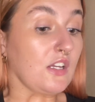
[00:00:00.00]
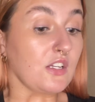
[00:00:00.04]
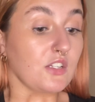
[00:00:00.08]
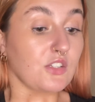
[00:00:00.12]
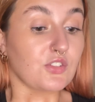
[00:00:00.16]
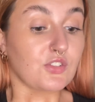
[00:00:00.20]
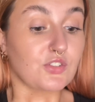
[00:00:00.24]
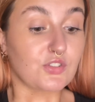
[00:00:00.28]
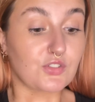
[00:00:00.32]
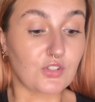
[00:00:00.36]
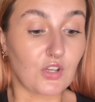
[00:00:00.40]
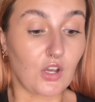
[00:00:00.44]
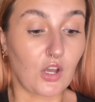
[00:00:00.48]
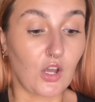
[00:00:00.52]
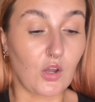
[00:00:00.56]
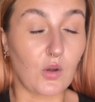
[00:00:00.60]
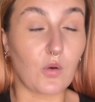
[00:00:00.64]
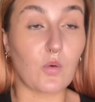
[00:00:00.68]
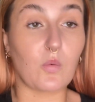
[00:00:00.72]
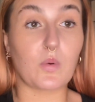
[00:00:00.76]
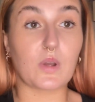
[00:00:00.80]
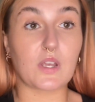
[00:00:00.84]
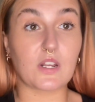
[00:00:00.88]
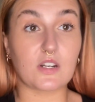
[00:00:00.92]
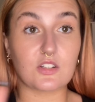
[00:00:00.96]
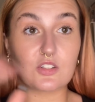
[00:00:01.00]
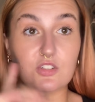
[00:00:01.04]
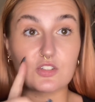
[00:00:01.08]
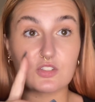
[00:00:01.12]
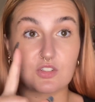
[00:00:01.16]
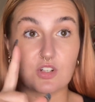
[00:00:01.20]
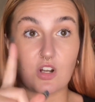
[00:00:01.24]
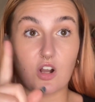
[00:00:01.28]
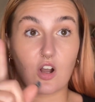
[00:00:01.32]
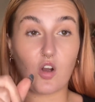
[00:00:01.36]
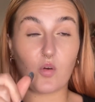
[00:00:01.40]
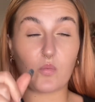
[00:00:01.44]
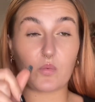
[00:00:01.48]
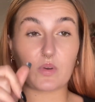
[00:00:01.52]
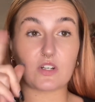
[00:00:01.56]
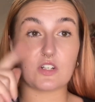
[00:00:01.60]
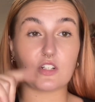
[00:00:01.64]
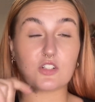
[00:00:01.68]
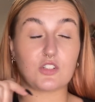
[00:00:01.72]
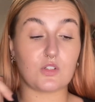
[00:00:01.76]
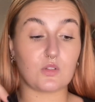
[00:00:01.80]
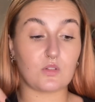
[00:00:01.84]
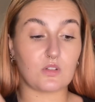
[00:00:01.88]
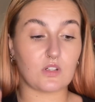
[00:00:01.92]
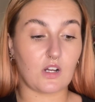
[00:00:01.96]
So we're going to start, we're going to
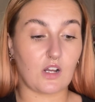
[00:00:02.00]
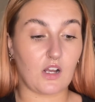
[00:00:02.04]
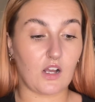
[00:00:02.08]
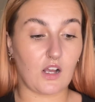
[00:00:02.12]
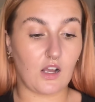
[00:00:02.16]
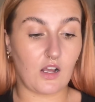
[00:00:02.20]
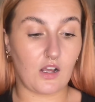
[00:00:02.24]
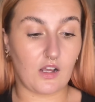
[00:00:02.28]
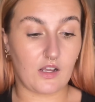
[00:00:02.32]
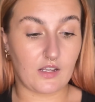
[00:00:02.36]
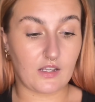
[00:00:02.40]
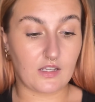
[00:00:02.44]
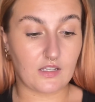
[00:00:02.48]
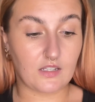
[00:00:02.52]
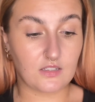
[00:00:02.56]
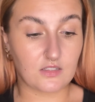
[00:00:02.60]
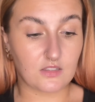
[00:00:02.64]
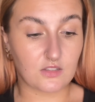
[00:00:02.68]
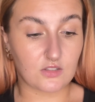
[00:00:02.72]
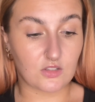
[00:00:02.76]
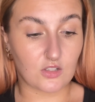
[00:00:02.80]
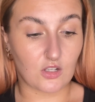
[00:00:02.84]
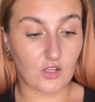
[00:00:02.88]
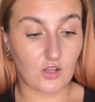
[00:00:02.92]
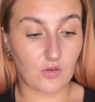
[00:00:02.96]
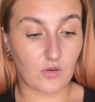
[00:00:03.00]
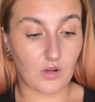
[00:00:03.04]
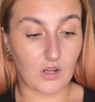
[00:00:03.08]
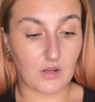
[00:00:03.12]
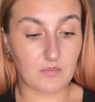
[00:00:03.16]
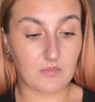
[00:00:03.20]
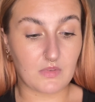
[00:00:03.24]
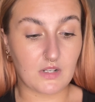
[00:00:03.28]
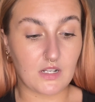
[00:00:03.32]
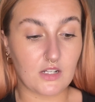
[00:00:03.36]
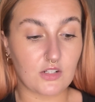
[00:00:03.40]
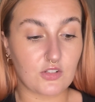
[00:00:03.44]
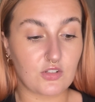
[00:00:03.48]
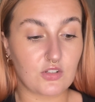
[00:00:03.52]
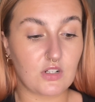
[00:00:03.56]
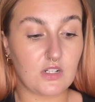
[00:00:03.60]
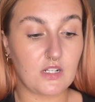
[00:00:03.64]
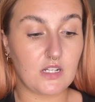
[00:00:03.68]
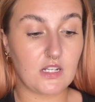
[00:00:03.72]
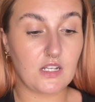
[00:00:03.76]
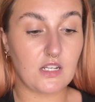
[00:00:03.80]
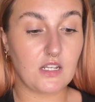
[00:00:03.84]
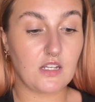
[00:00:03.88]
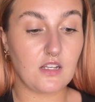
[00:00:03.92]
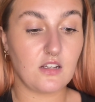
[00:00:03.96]
do the eyes. So I'm
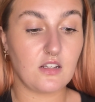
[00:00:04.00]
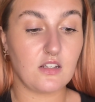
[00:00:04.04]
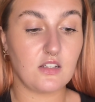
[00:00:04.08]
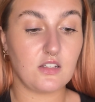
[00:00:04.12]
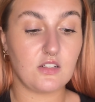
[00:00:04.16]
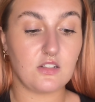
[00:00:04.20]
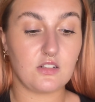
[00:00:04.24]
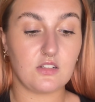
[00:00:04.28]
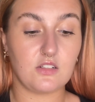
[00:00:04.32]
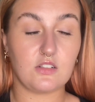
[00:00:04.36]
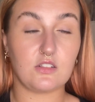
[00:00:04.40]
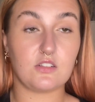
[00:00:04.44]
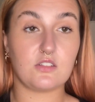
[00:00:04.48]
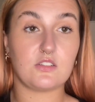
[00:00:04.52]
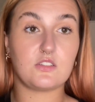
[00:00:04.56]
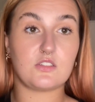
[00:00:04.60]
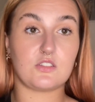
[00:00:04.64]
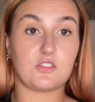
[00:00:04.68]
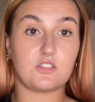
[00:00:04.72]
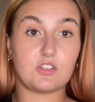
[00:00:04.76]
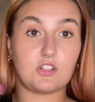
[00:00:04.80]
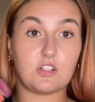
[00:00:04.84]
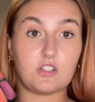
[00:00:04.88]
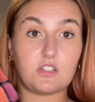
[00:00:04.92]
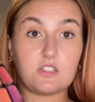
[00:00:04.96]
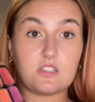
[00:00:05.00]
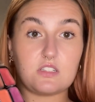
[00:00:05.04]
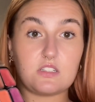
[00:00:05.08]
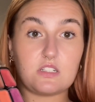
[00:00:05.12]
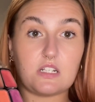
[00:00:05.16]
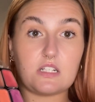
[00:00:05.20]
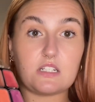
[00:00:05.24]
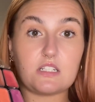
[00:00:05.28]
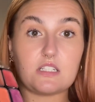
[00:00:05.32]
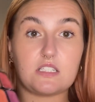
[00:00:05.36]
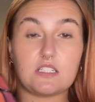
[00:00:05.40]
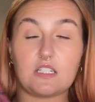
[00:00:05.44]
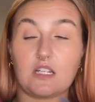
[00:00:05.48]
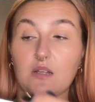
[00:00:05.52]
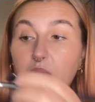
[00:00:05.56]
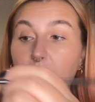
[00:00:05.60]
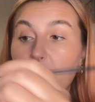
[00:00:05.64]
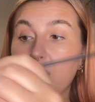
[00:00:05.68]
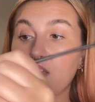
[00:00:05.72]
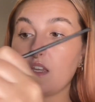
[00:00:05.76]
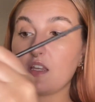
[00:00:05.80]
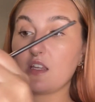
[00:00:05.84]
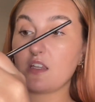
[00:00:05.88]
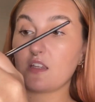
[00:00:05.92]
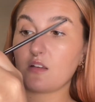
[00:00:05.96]
literally just
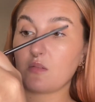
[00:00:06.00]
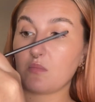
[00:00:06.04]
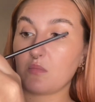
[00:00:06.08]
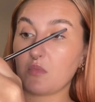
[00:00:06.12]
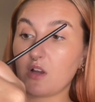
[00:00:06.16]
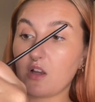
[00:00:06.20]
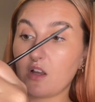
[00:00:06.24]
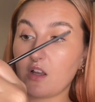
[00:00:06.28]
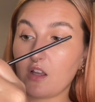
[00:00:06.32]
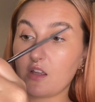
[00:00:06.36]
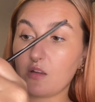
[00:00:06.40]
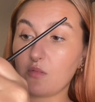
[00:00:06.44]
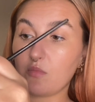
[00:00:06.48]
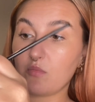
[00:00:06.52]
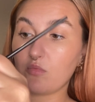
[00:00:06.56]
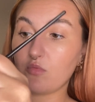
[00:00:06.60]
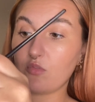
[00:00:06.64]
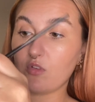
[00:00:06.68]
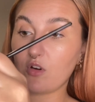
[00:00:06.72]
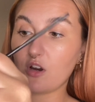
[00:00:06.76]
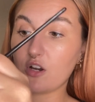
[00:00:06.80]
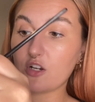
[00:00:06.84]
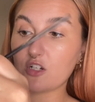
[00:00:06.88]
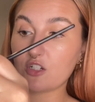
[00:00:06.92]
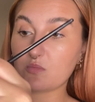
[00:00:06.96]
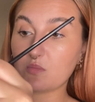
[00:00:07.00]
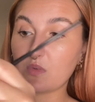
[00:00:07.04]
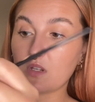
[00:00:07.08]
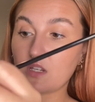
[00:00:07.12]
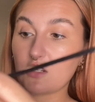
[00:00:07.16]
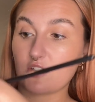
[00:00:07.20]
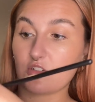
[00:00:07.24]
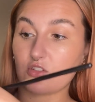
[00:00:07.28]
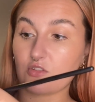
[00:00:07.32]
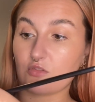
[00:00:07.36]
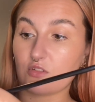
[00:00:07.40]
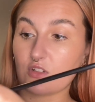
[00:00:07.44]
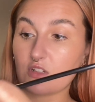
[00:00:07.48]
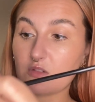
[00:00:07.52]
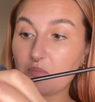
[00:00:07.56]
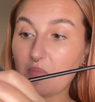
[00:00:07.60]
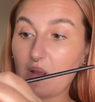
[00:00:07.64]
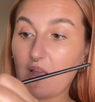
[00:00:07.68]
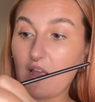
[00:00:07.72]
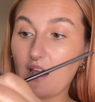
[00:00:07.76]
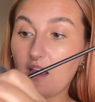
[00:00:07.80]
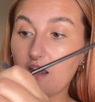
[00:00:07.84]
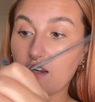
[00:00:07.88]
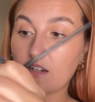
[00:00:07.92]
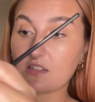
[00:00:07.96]
dipping my brush, making sure it's
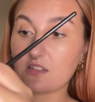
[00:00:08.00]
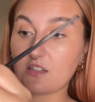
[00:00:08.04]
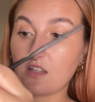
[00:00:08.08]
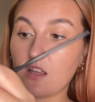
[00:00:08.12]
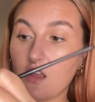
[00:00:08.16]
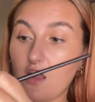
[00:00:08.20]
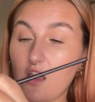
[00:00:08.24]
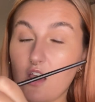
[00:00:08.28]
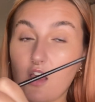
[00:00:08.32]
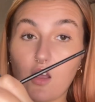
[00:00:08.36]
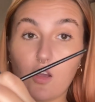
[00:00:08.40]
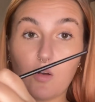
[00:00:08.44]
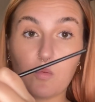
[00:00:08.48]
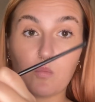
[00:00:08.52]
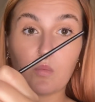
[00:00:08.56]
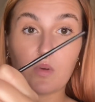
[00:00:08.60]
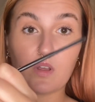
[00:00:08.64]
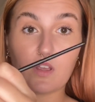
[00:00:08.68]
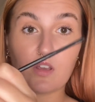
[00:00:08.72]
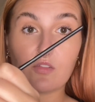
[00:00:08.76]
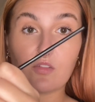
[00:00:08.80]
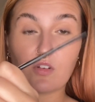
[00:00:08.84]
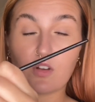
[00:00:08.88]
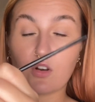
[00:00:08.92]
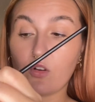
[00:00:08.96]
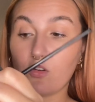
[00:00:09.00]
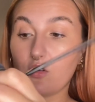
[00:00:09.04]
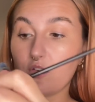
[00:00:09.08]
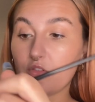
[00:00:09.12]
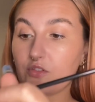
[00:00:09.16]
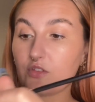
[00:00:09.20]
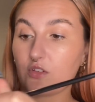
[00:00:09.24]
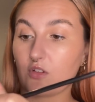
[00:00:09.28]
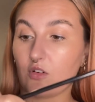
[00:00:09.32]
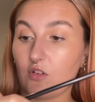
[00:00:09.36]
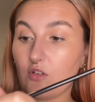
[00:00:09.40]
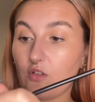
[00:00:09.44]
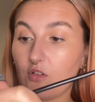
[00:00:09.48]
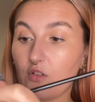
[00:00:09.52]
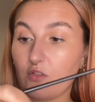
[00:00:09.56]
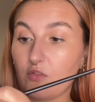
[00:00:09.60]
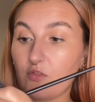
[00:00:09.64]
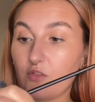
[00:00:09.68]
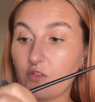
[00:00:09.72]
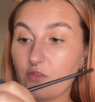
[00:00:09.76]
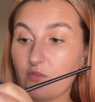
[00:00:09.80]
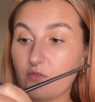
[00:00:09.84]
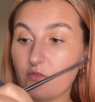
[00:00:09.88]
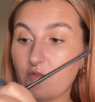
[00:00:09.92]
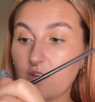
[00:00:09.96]
packed with lots of
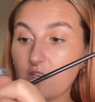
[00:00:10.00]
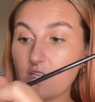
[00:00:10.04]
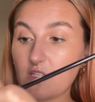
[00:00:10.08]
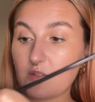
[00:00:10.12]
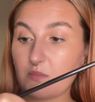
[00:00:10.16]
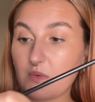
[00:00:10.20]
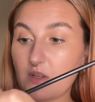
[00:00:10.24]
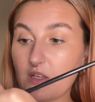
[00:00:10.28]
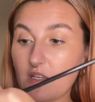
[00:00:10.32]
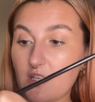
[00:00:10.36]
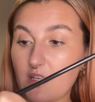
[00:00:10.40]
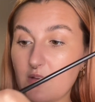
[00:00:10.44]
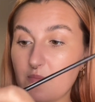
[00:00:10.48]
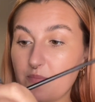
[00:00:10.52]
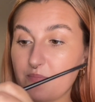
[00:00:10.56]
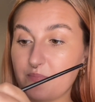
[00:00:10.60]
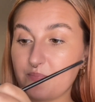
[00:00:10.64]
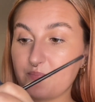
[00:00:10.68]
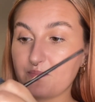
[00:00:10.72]
face paint.